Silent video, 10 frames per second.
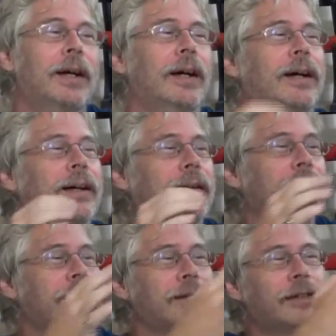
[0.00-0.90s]
And
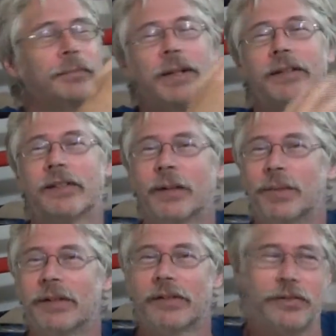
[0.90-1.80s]
this is made the same
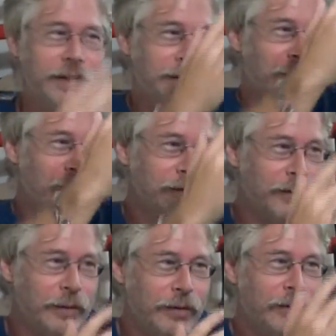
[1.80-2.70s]
way as the shin guards.
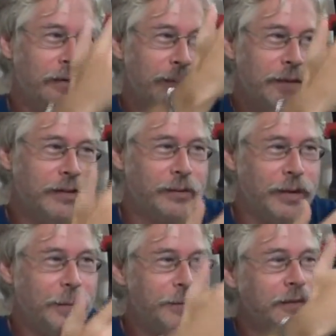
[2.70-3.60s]
There are 3
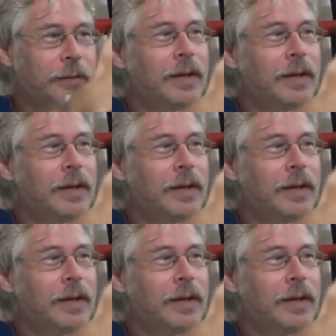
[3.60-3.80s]
strips